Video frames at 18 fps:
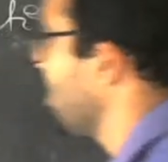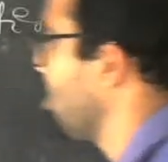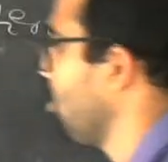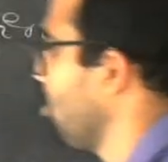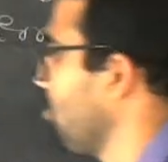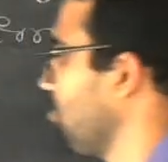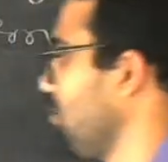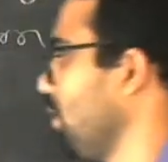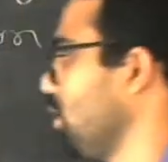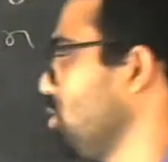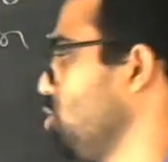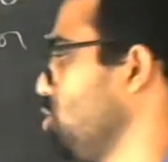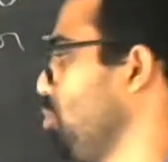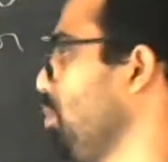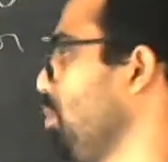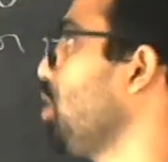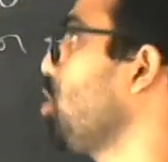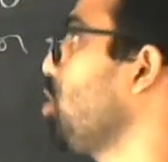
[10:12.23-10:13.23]
of
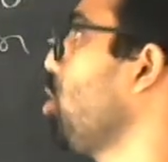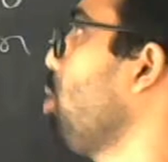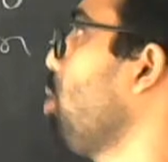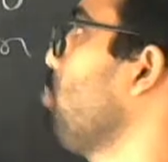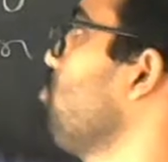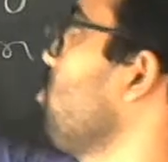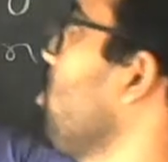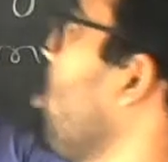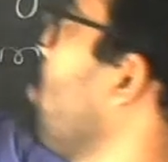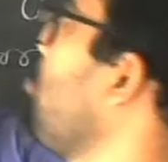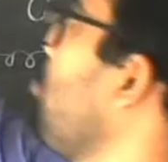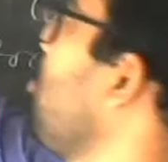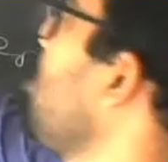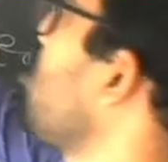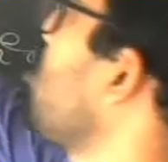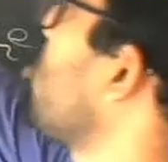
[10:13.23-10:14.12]
geometrical optics